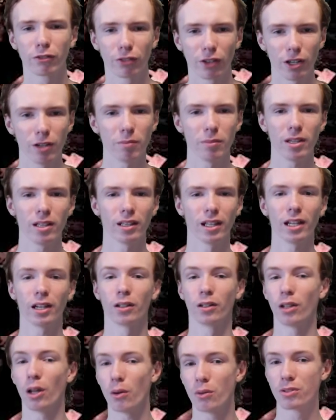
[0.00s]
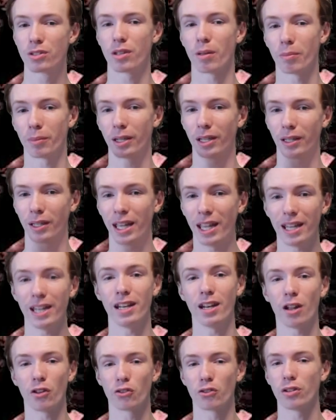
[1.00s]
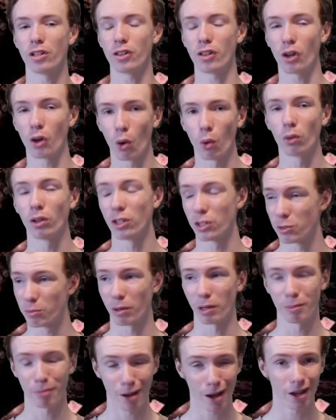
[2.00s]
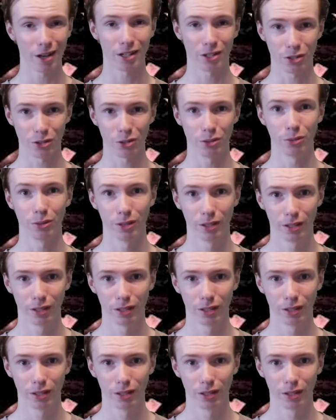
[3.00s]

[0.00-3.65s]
in front of me, let alone something hidden underneath a golden spring Bonnie suit